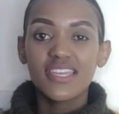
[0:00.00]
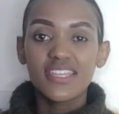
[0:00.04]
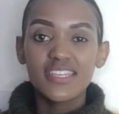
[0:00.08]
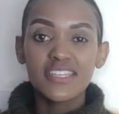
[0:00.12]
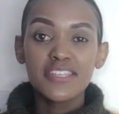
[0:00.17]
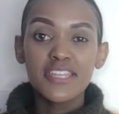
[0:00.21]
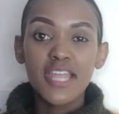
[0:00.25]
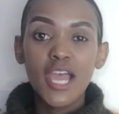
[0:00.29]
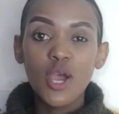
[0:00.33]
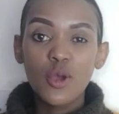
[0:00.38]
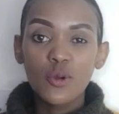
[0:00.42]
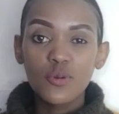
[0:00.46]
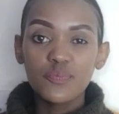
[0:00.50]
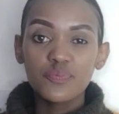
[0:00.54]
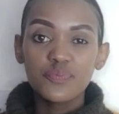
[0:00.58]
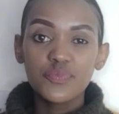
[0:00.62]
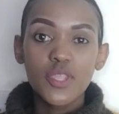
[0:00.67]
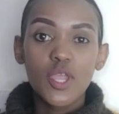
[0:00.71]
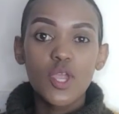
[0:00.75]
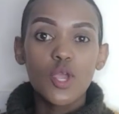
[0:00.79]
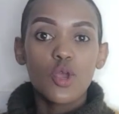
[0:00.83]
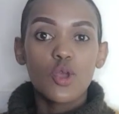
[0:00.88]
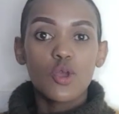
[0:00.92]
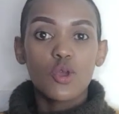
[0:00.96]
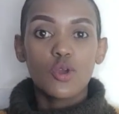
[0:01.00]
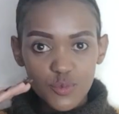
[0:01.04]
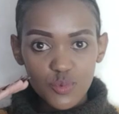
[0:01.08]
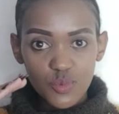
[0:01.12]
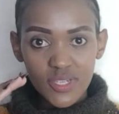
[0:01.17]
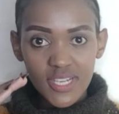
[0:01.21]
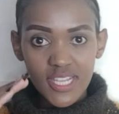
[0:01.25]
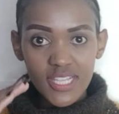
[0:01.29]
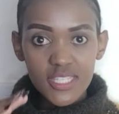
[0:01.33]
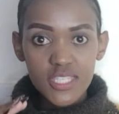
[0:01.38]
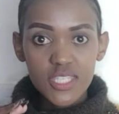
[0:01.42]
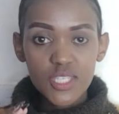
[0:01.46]
Now,
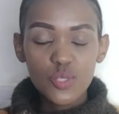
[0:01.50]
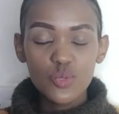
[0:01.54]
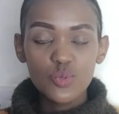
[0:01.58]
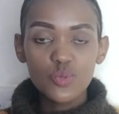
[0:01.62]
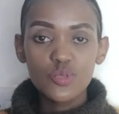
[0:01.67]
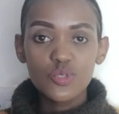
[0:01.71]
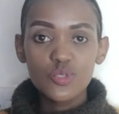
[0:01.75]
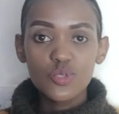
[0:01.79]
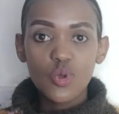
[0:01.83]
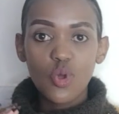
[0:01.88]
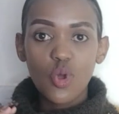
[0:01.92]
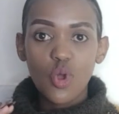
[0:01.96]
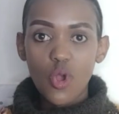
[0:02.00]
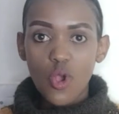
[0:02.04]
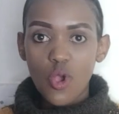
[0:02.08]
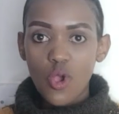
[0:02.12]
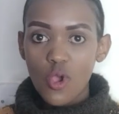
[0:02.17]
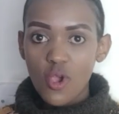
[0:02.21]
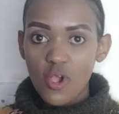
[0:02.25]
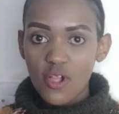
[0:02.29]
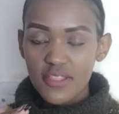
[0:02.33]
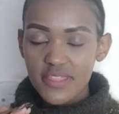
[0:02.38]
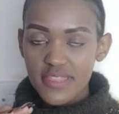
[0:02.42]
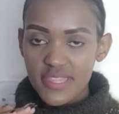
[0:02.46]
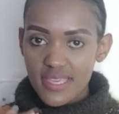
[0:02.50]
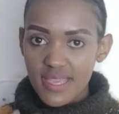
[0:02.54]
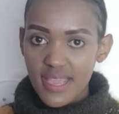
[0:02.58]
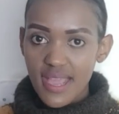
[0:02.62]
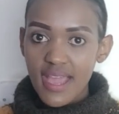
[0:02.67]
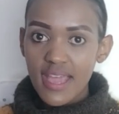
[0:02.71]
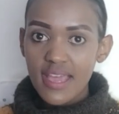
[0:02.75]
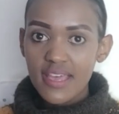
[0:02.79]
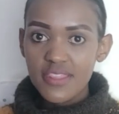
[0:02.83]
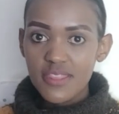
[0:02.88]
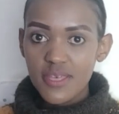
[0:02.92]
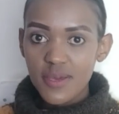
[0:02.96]
let's use all the
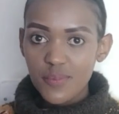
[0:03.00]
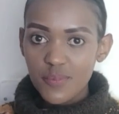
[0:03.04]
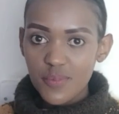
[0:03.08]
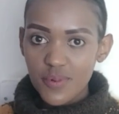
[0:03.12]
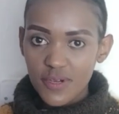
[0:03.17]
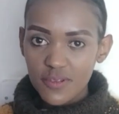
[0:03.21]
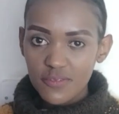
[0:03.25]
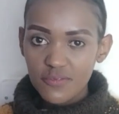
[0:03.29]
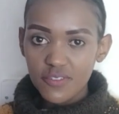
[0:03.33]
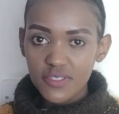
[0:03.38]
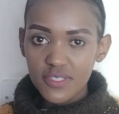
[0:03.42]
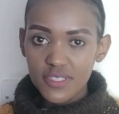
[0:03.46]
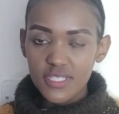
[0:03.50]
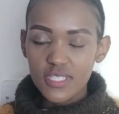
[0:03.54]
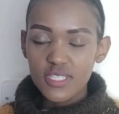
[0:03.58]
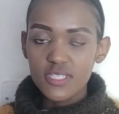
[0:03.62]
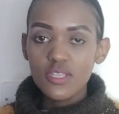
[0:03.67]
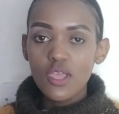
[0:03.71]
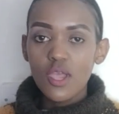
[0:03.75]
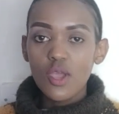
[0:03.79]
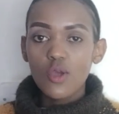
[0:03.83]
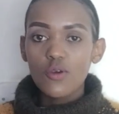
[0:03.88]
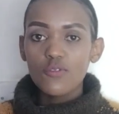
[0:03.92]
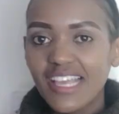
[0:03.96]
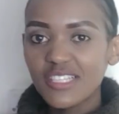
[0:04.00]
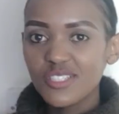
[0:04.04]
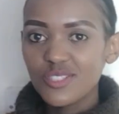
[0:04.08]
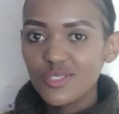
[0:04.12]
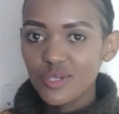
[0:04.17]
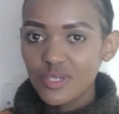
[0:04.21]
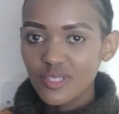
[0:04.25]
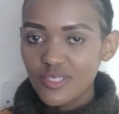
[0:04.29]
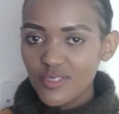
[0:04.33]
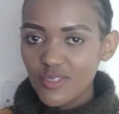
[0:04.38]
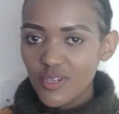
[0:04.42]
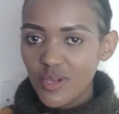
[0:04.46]
other prefixes. I
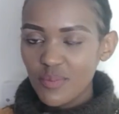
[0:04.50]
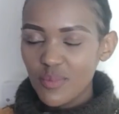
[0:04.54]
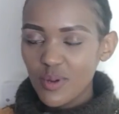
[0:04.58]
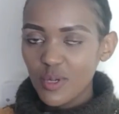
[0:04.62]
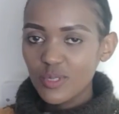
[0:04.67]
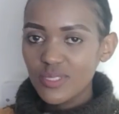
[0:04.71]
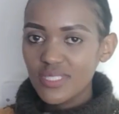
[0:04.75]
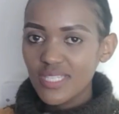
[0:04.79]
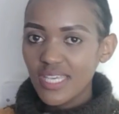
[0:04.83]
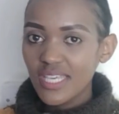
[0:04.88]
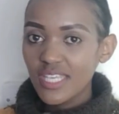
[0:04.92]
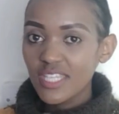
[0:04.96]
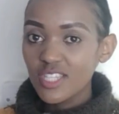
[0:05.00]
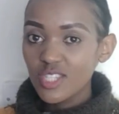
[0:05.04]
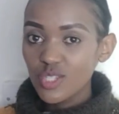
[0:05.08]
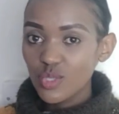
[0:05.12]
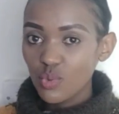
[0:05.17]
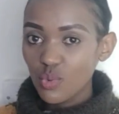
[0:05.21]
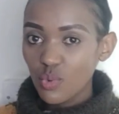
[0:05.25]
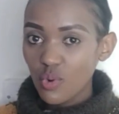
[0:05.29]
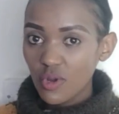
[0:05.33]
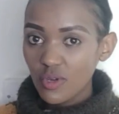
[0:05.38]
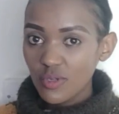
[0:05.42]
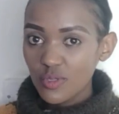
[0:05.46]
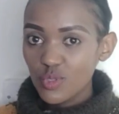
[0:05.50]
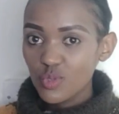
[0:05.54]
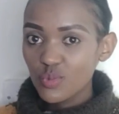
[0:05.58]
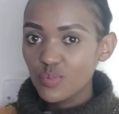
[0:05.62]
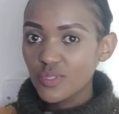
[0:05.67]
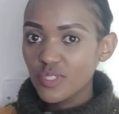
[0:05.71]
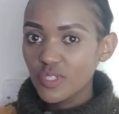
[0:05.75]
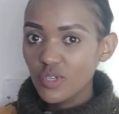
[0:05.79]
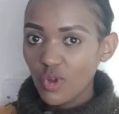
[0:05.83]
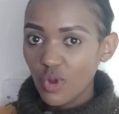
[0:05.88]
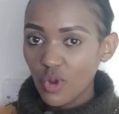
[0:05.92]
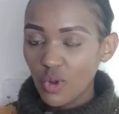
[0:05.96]
told you about etwo to
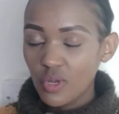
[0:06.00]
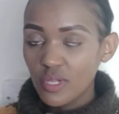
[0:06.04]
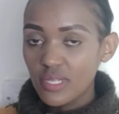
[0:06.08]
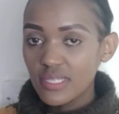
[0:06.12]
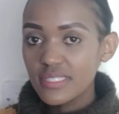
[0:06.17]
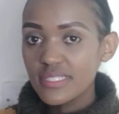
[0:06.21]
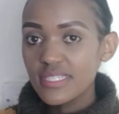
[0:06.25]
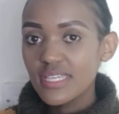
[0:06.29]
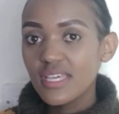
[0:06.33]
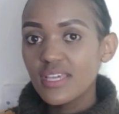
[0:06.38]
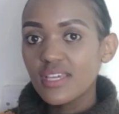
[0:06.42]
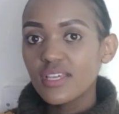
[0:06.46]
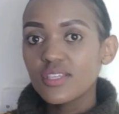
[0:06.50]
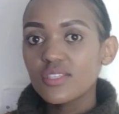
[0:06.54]
be called.